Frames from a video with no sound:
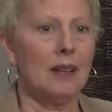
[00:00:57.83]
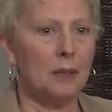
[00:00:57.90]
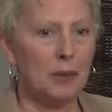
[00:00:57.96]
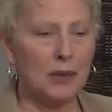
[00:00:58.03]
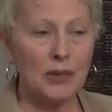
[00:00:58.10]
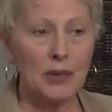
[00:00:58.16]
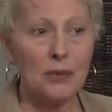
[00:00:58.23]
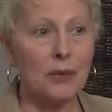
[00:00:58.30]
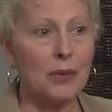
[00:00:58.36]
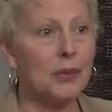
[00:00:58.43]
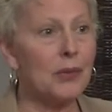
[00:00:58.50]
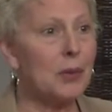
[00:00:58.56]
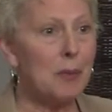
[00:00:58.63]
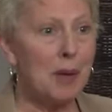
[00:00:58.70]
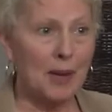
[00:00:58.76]
was
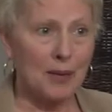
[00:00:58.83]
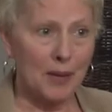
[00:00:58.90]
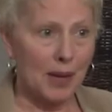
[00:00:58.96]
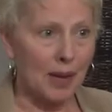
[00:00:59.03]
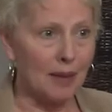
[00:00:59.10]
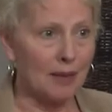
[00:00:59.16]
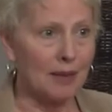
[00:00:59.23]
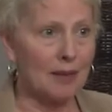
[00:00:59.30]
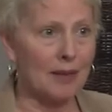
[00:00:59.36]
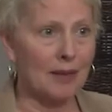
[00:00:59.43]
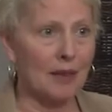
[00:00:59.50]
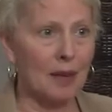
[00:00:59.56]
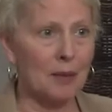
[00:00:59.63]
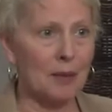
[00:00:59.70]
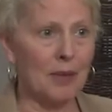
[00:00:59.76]
confused about that.
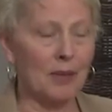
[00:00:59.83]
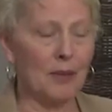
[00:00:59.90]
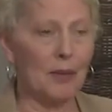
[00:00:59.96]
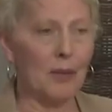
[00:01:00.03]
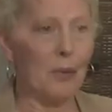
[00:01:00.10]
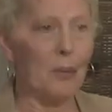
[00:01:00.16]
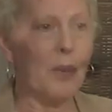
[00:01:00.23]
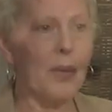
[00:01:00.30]
I didn't know